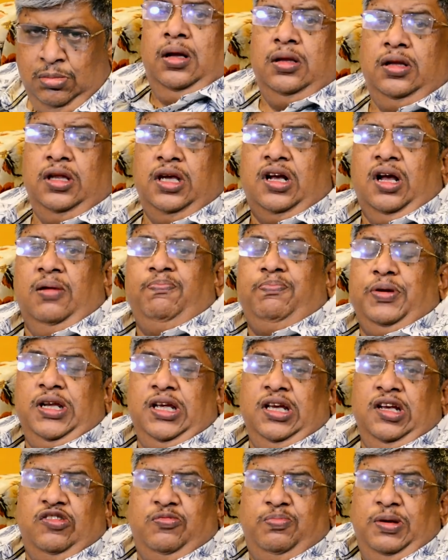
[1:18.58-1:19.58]
The
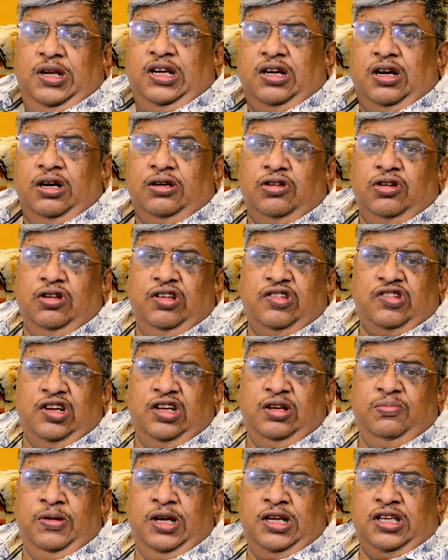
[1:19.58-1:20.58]
company has been
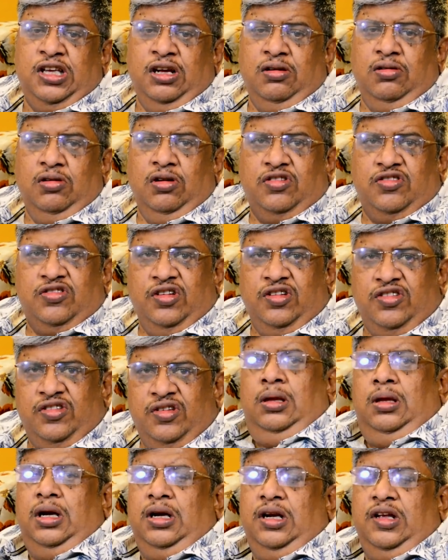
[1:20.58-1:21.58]
continuously making
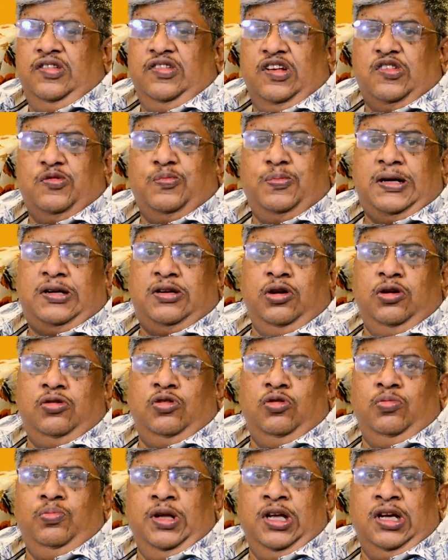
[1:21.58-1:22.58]
losses and is expected
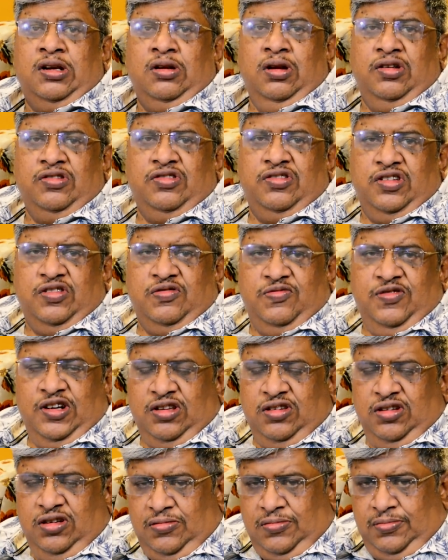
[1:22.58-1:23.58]
to make losses
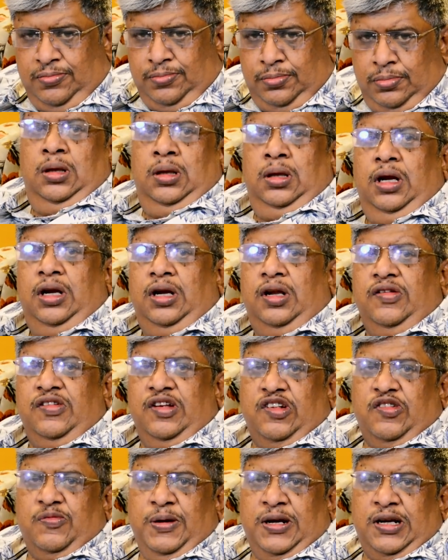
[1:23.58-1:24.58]
further. It is
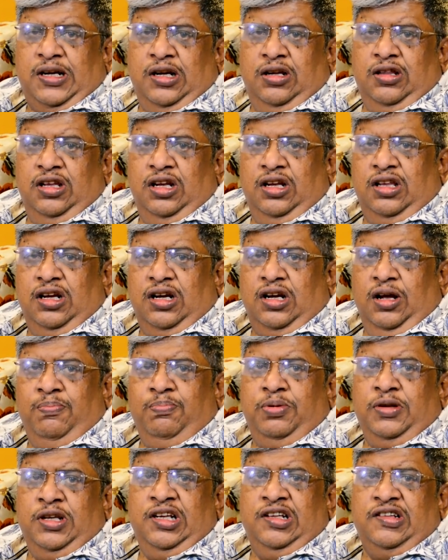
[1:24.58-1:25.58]
expected that the
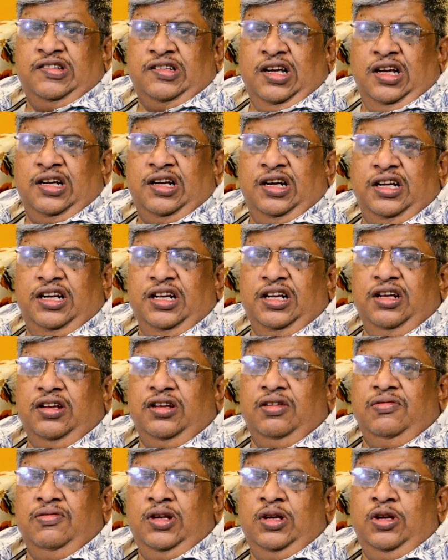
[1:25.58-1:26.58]
company is targeting a
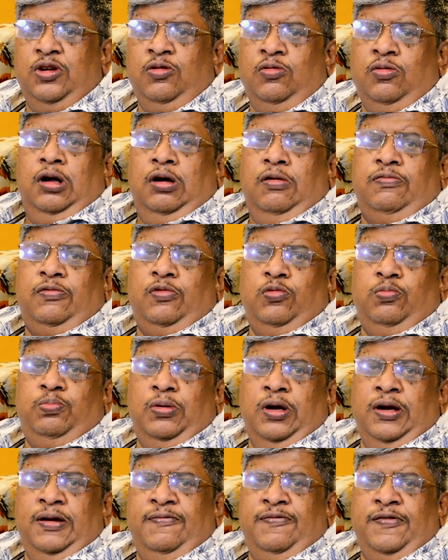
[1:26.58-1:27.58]
revenue of two
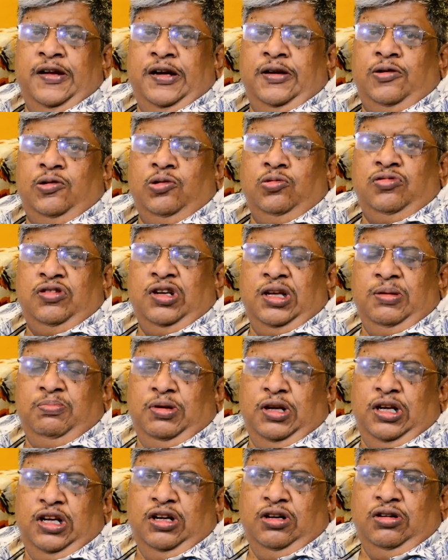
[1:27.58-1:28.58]
point five to three
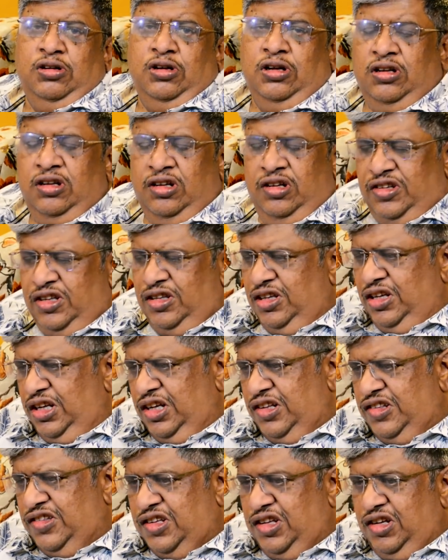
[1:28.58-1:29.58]
billion dollars in the
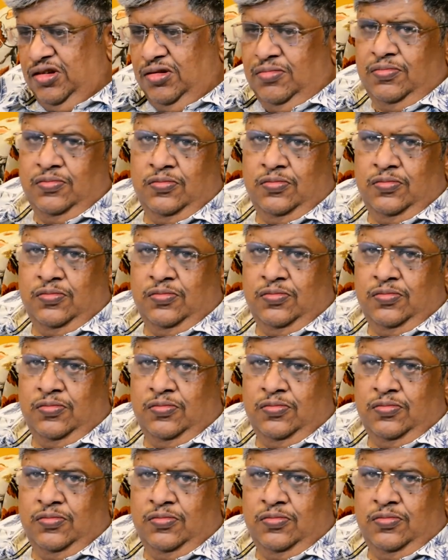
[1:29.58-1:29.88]
next year.